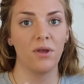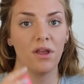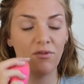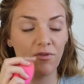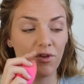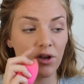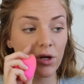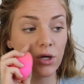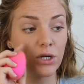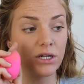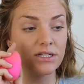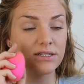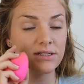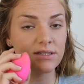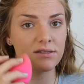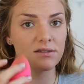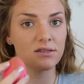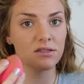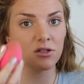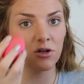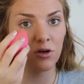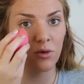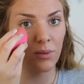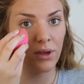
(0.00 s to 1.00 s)
If it creases
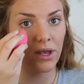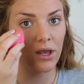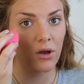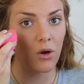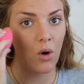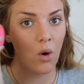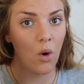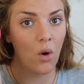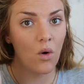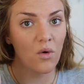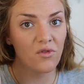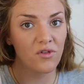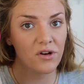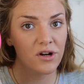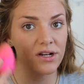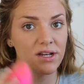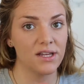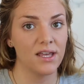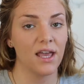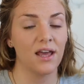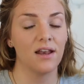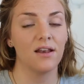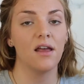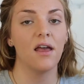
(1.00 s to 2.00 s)
a little bit, go over it
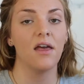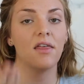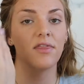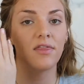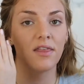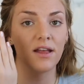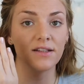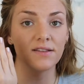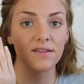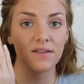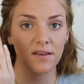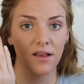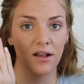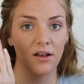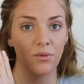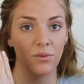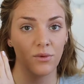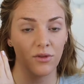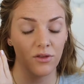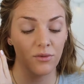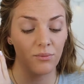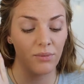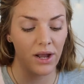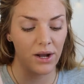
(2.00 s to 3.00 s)
again and then set it
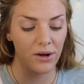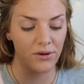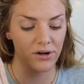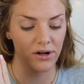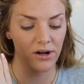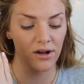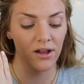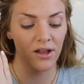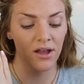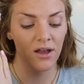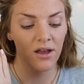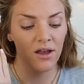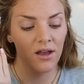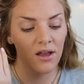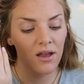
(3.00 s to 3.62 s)
with a powder.